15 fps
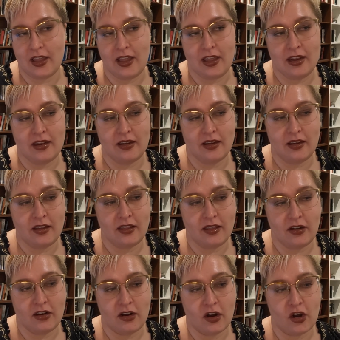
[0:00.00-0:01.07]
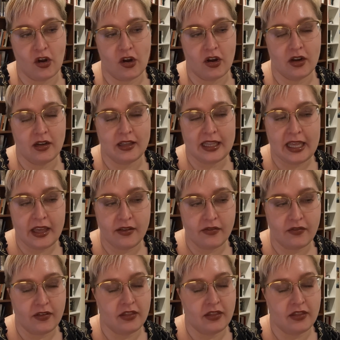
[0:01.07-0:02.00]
in their current life,